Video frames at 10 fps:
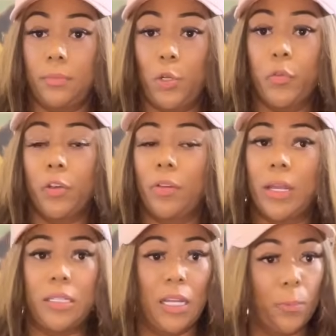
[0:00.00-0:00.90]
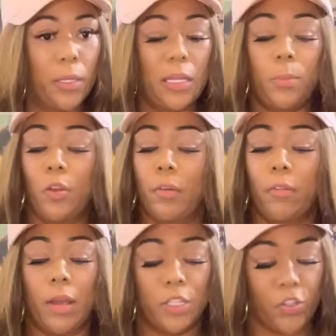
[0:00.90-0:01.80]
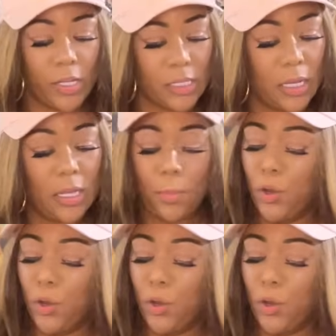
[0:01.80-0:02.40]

You regret dealing with them. You regret trusting them.